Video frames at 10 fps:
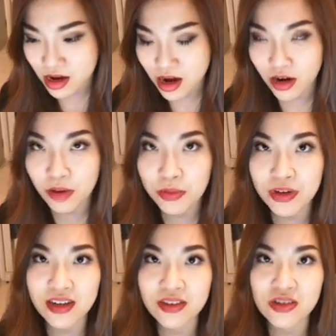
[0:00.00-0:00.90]
I hope you
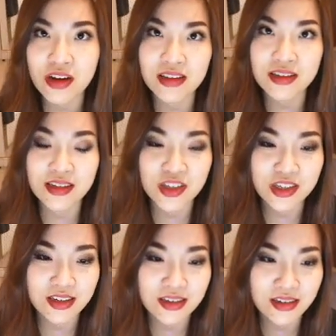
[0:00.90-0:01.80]
guys enjoyed this
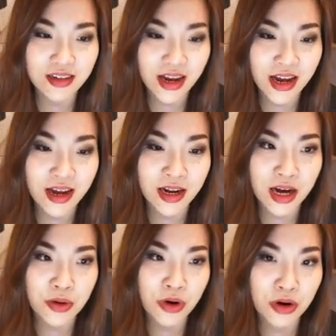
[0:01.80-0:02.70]
session, and
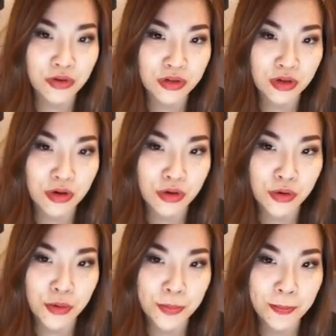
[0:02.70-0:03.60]
I will
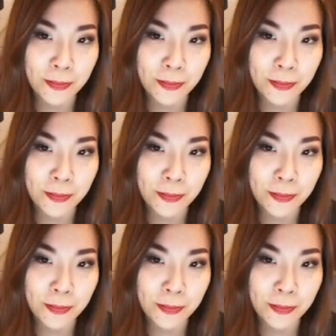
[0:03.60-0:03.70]
also